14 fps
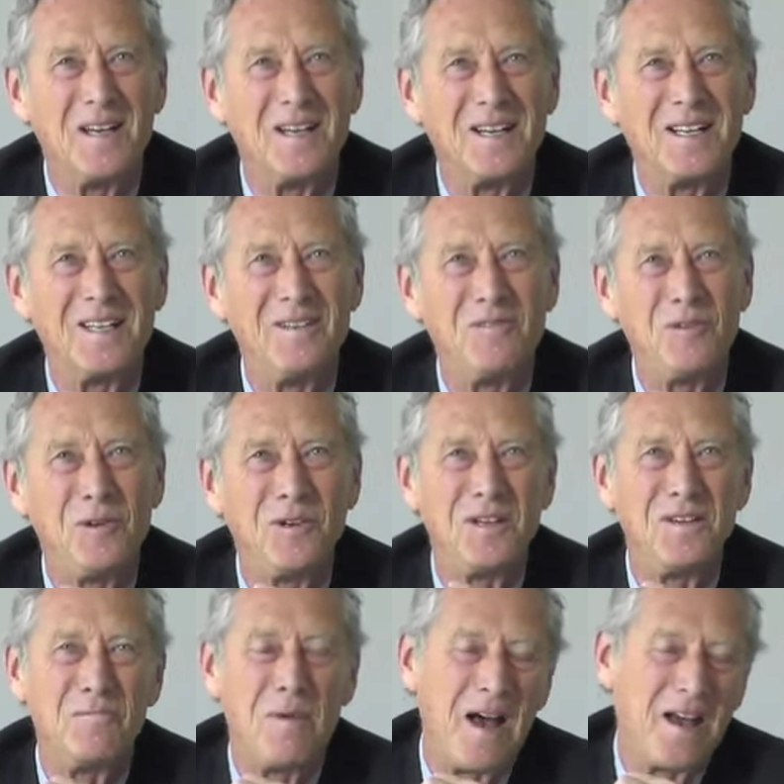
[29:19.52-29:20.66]

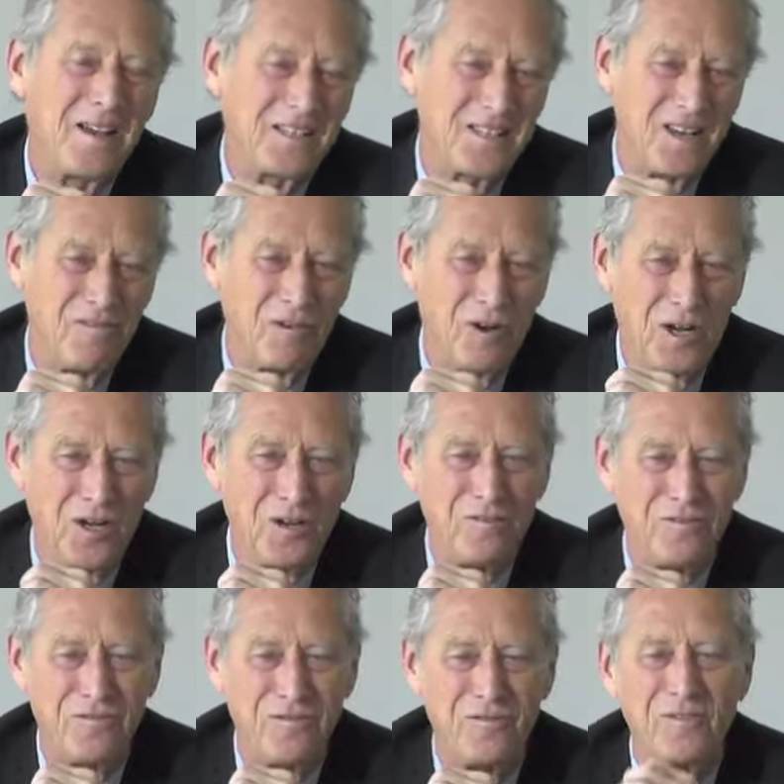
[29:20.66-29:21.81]
If banks have a lot
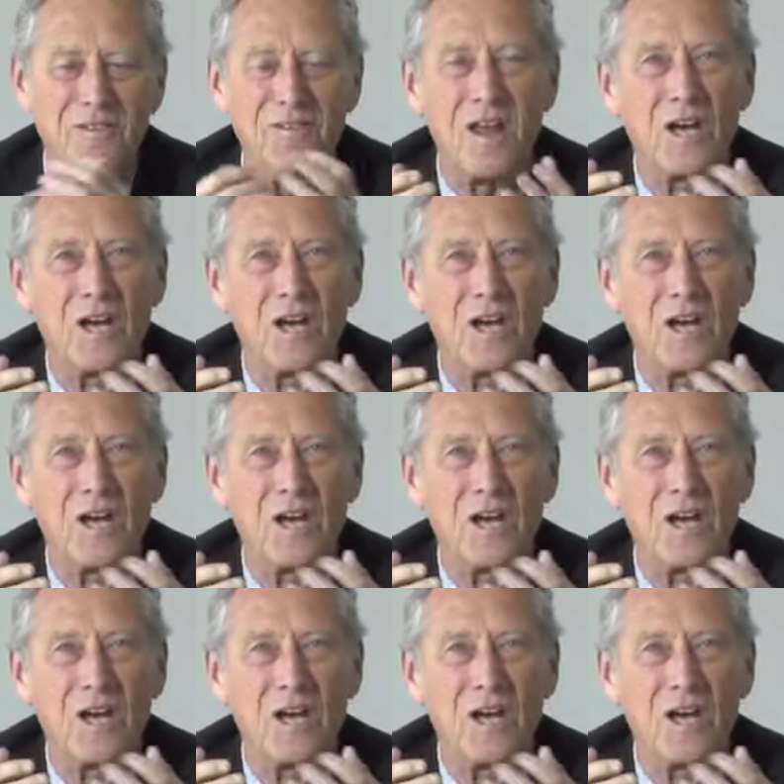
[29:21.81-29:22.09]
of